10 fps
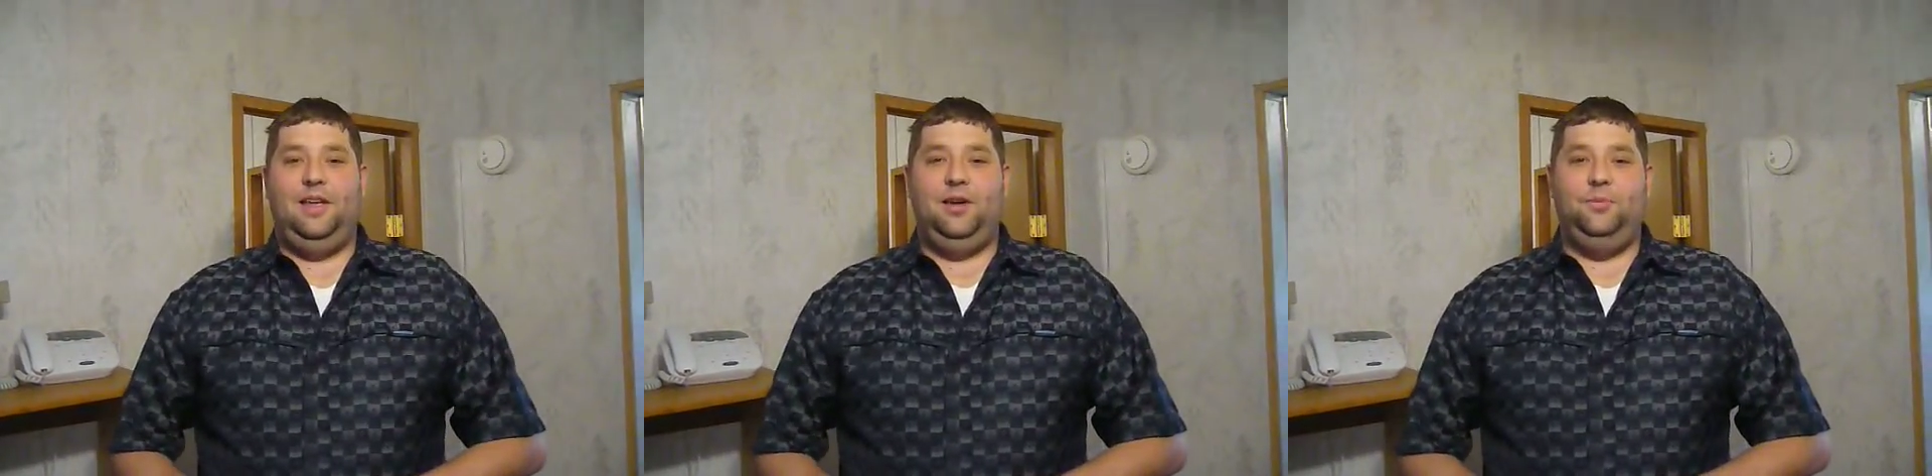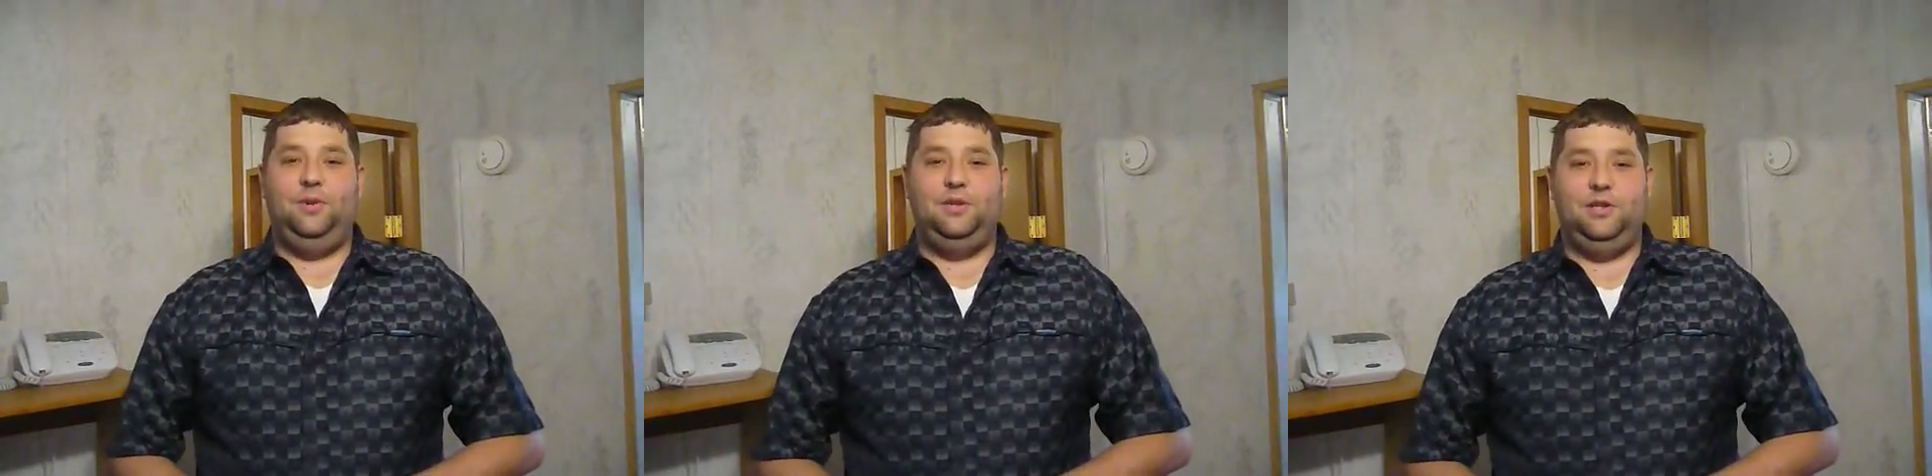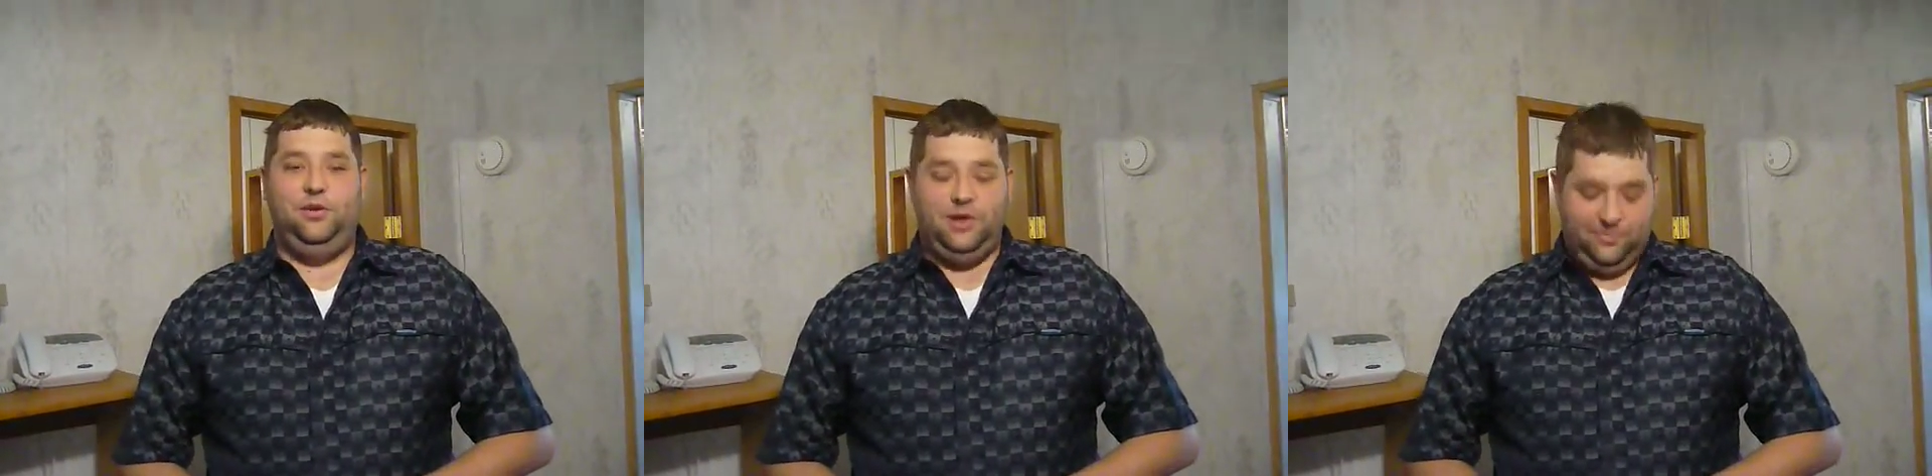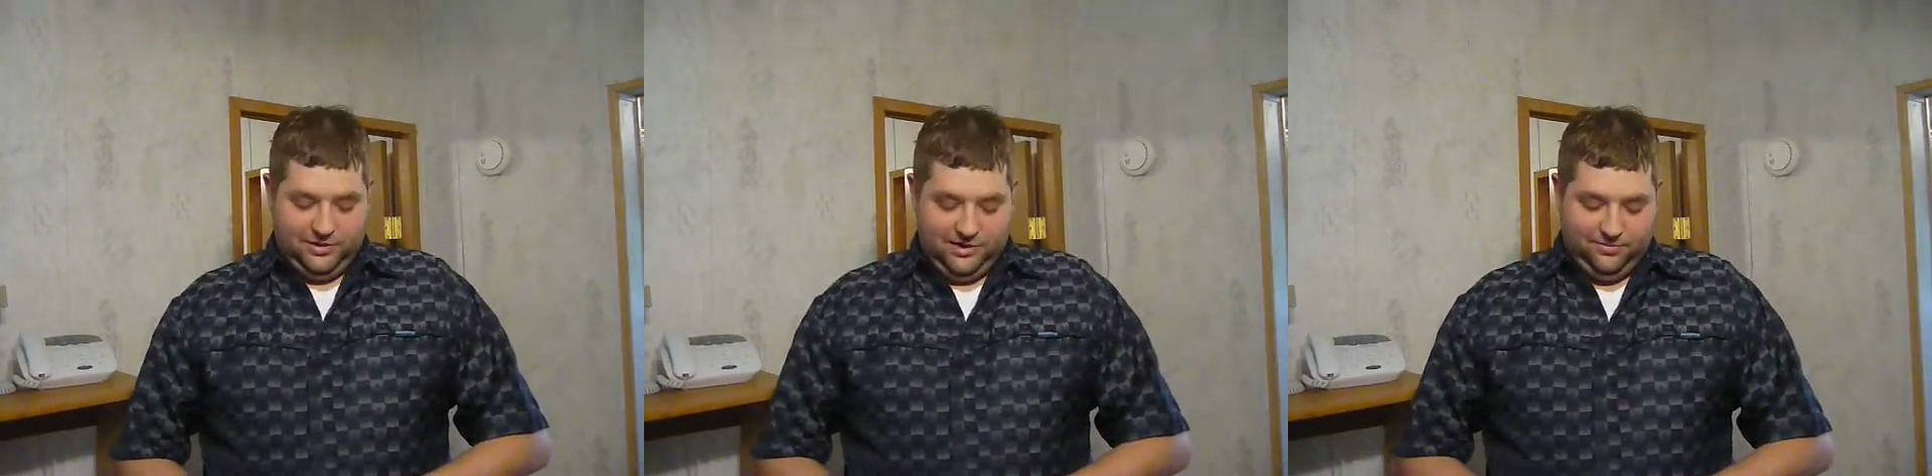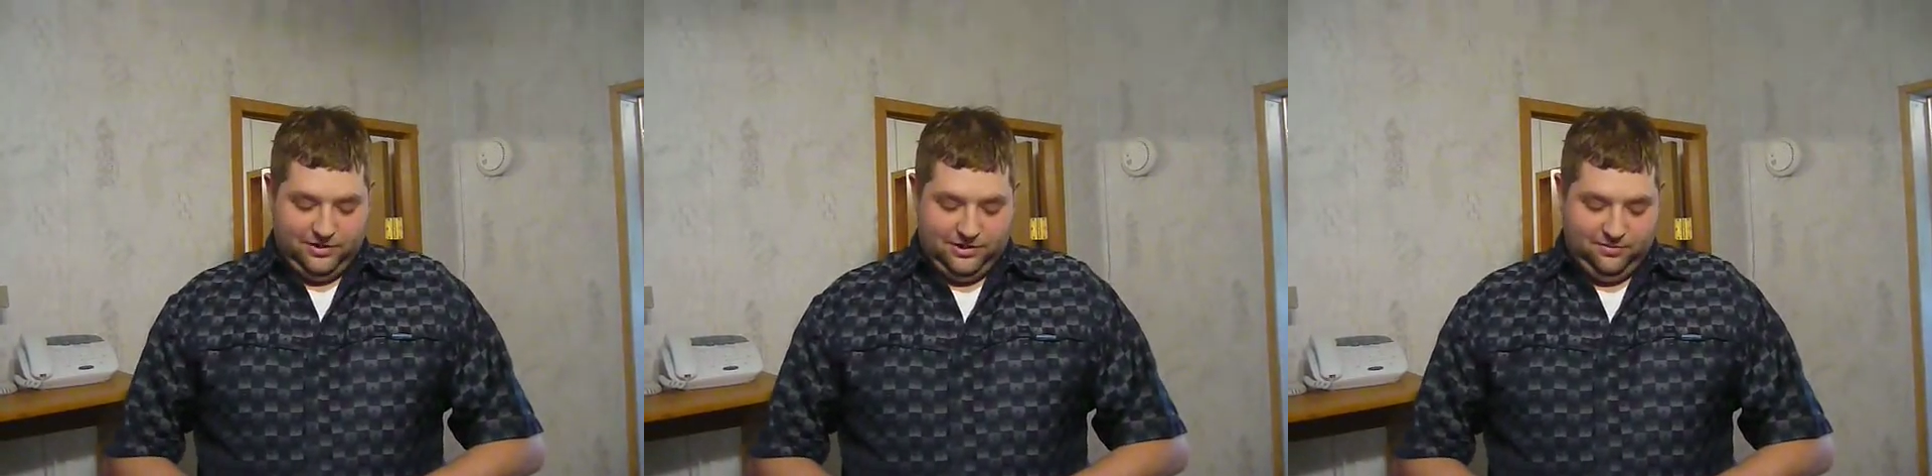helpless and you not being
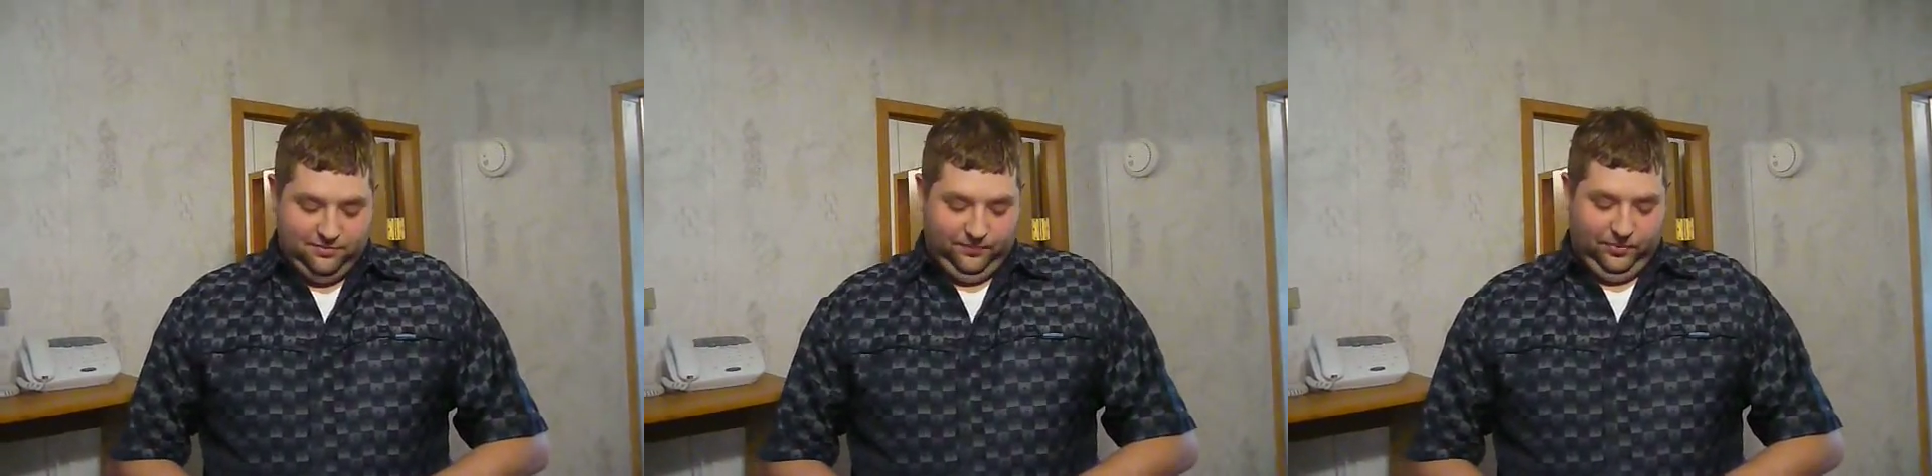able to help.